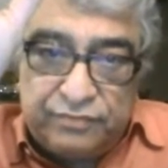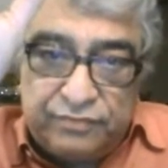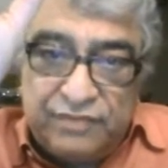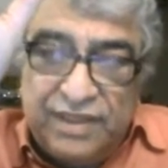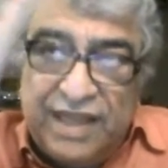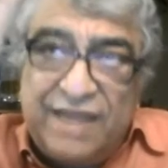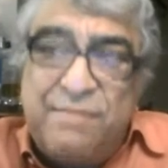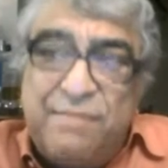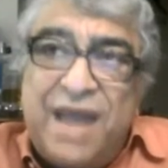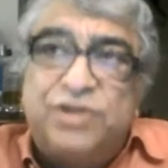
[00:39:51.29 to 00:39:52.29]
that
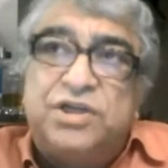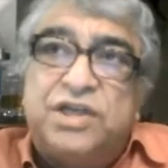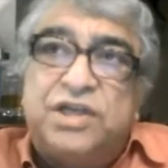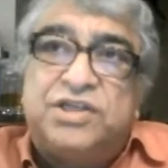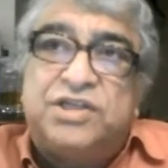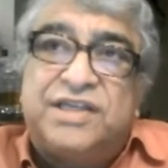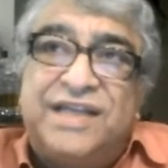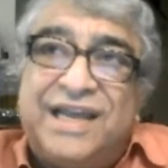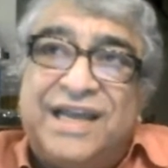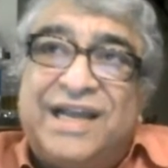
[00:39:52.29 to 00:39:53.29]
imagine it's
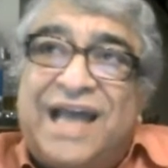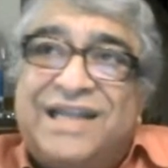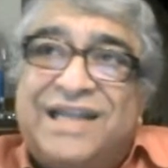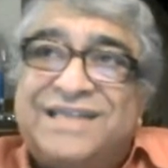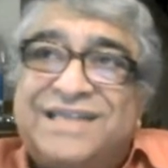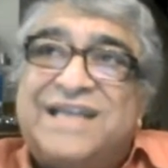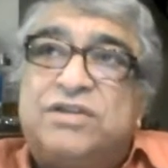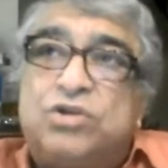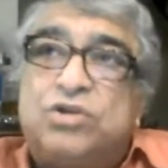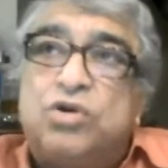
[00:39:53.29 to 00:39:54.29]
sitting in at the
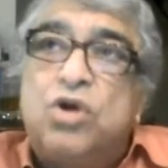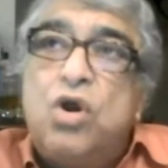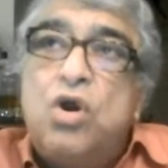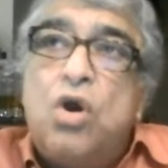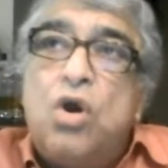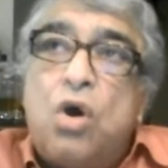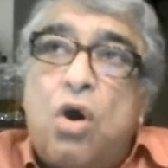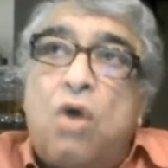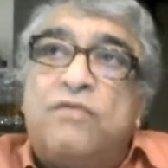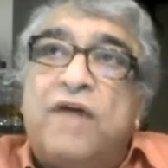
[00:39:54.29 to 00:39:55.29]
center
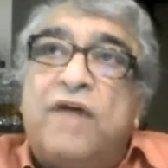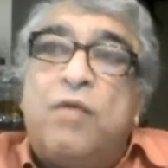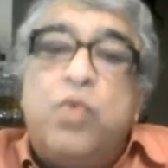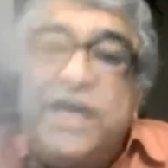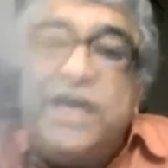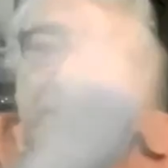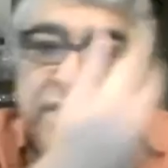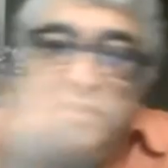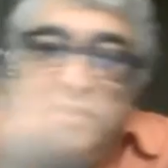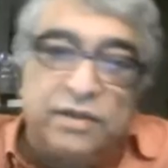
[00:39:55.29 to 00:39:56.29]
of a wheel.
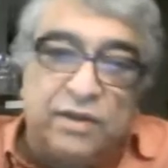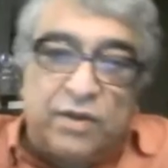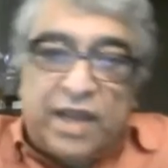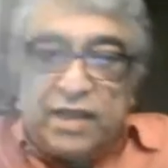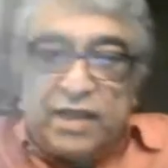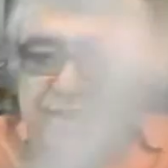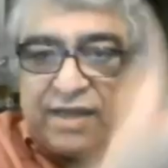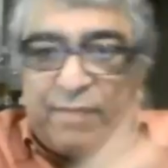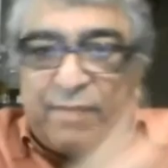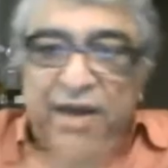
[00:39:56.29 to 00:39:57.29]
Okay,
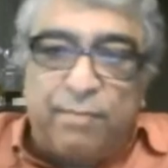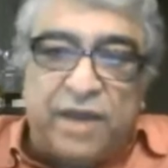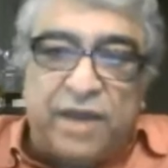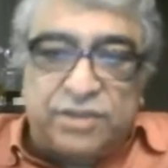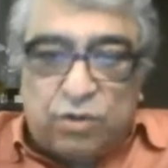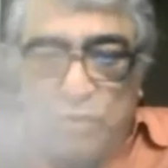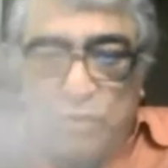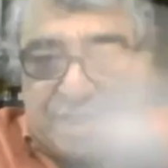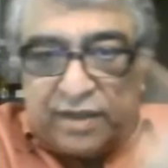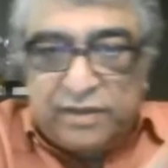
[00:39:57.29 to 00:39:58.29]
think about a bicycle
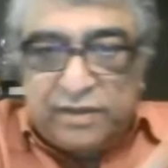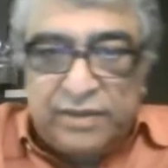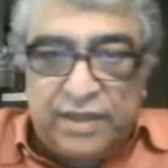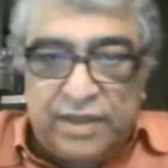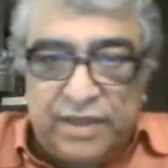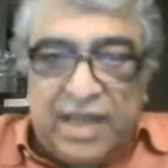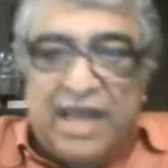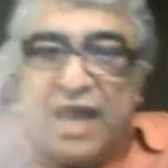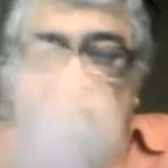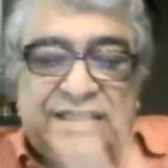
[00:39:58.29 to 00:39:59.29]
wheel.
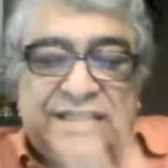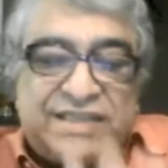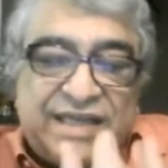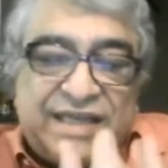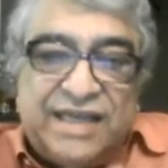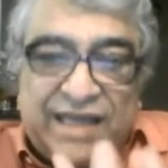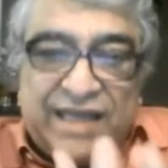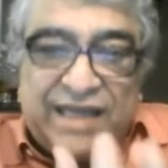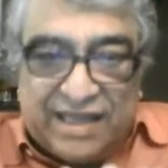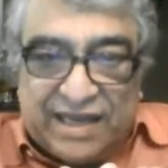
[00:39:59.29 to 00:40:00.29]
It's sitting
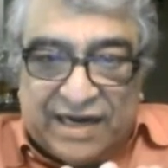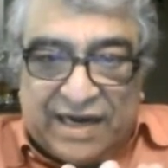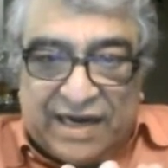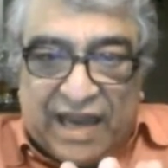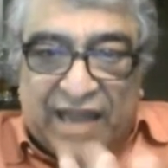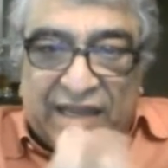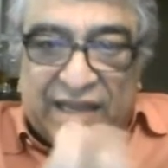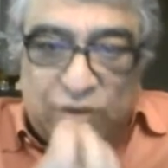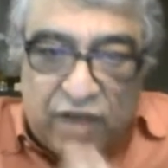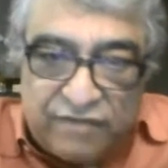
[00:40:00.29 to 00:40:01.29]
in there, and
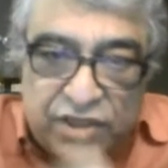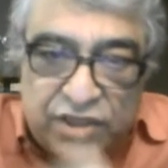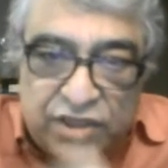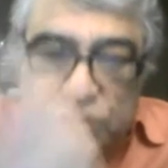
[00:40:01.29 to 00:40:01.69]
then you have these